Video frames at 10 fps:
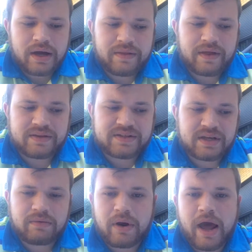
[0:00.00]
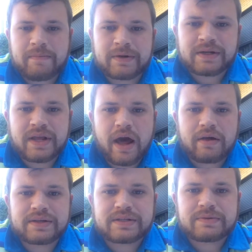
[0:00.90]
And then seeing what happened in
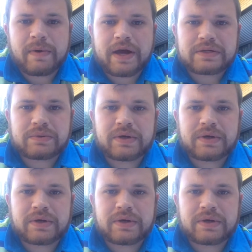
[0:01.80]
Dallas this past